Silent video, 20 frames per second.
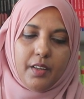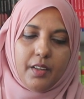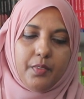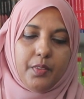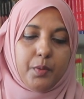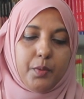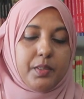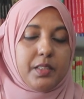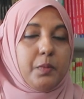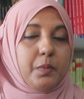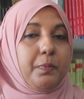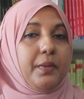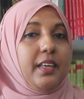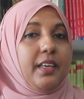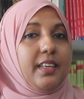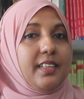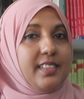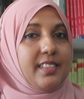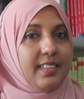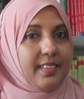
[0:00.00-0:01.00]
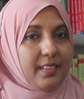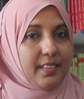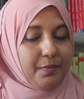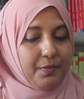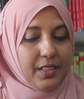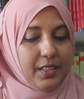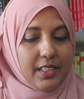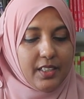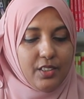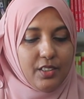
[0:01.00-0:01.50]
There was peace in the
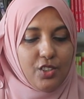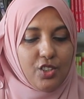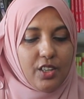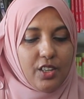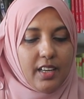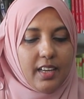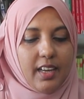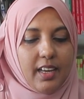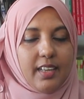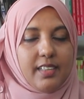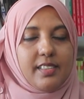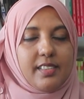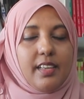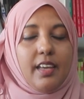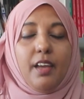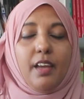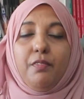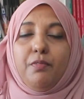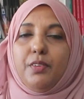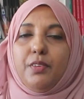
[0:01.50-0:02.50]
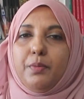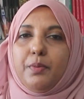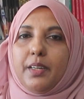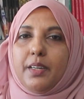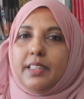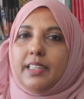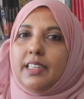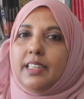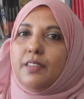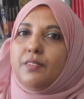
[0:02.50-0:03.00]
village as
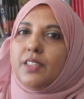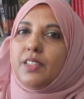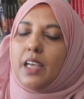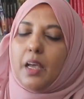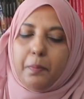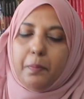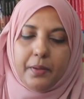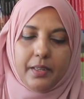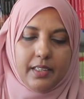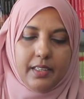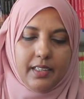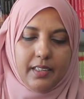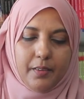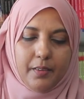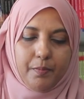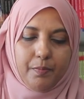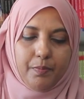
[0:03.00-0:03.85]
everybody lived happily.